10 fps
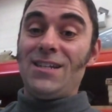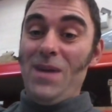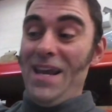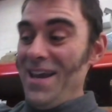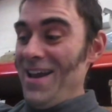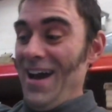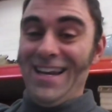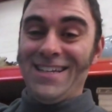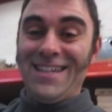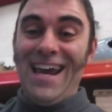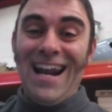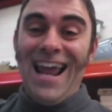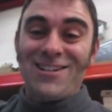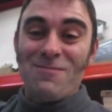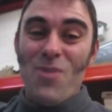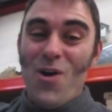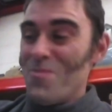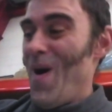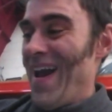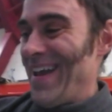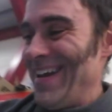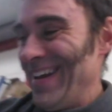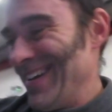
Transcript: to me i need to get electric